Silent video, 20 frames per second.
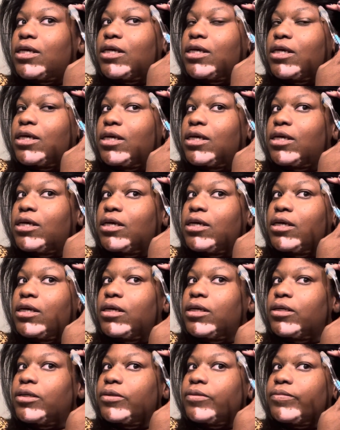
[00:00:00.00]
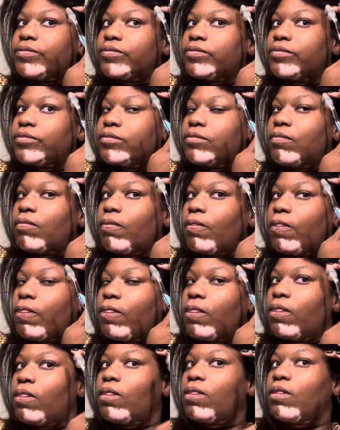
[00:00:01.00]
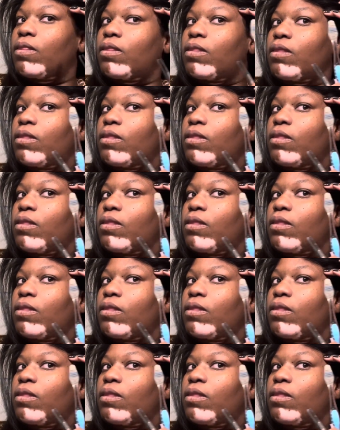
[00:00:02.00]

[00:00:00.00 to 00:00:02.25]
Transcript: (no one is talking)